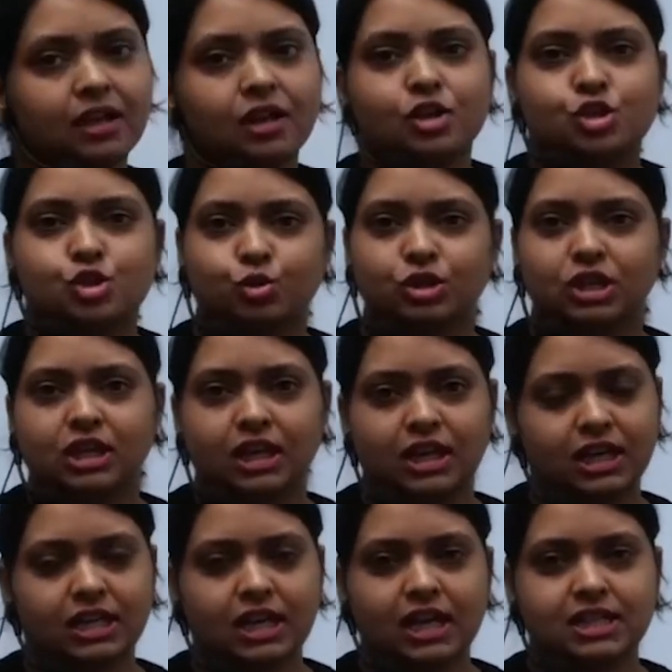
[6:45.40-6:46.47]
So the
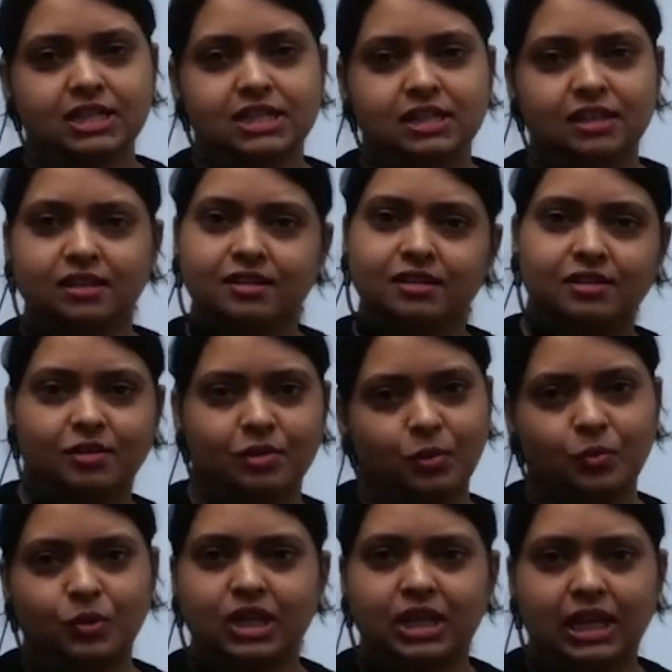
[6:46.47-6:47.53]
correct answer
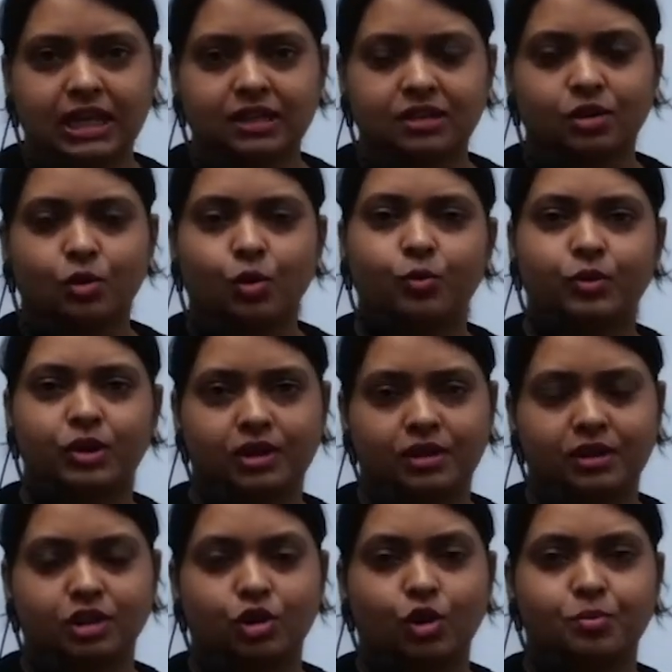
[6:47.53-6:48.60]
we get over here
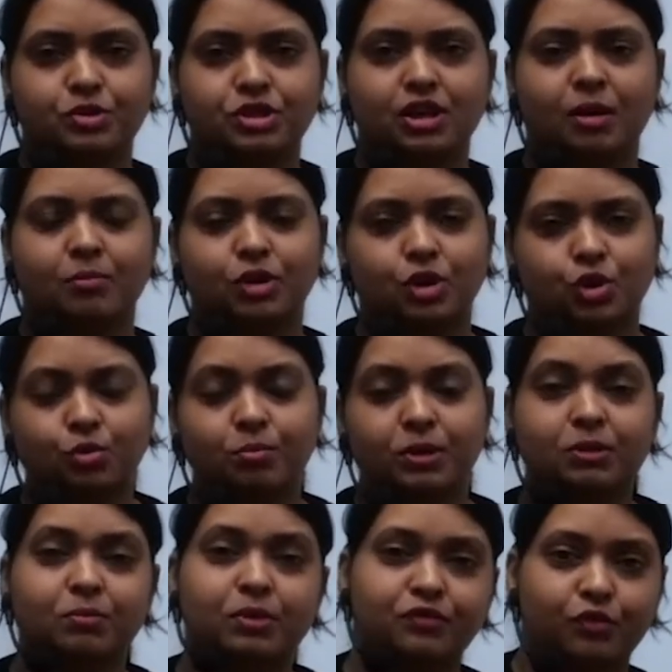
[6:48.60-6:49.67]
in the option number 2.
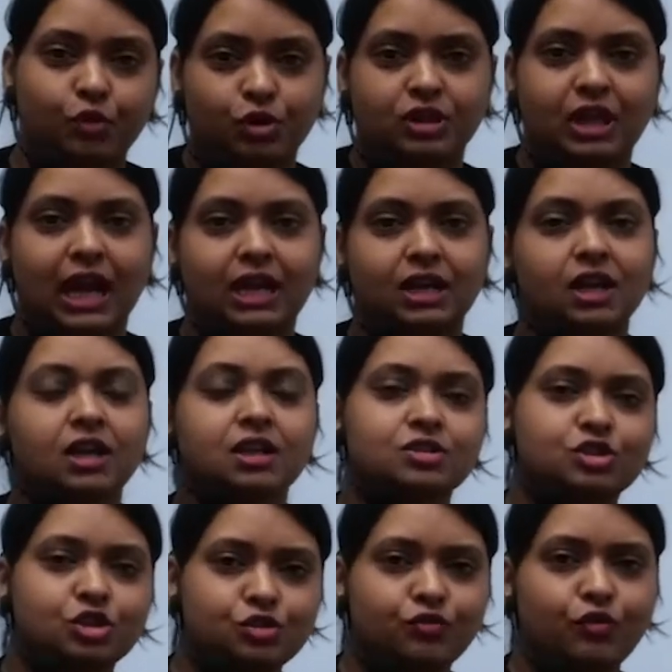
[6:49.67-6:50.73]
But before that,
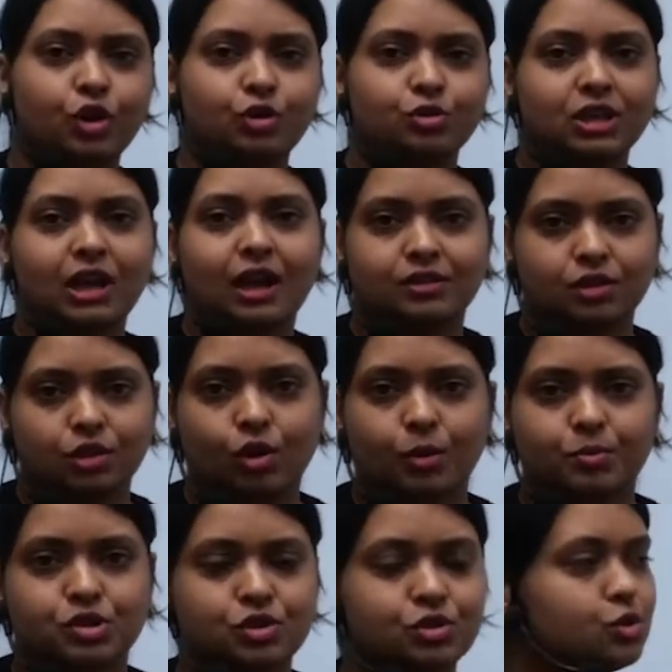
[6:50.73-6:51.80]
just follow the other
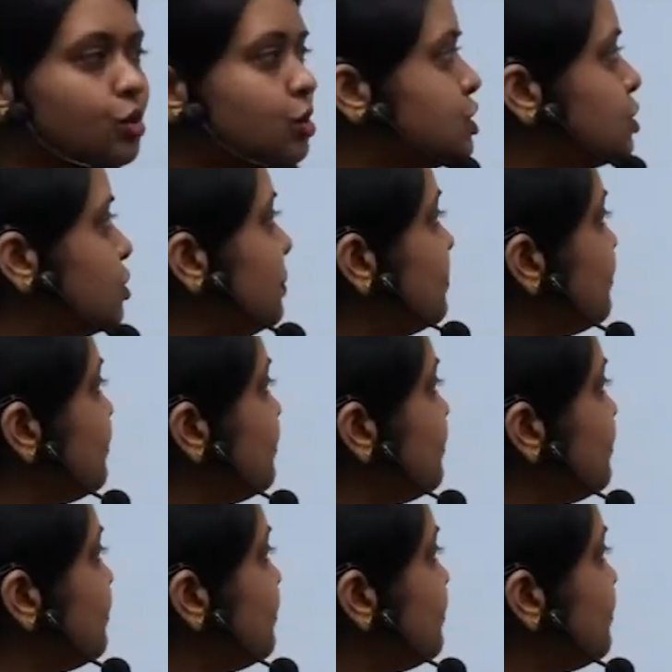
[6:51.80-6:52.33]
options also.